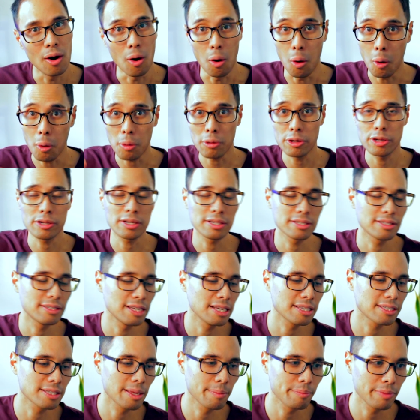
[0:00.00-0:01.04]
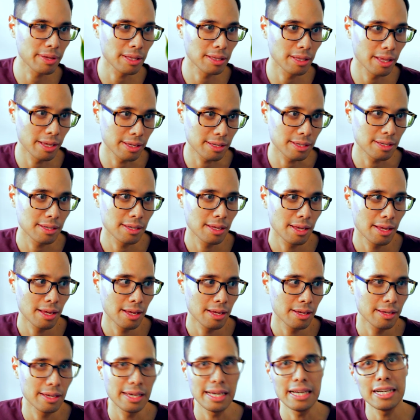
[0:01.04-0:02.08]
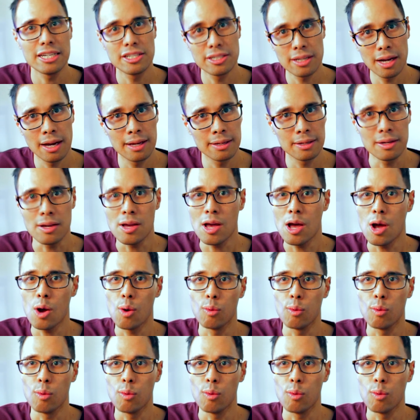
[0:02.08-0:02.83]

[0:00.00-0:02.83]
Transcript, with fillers: Or you could say something like, Hey, John,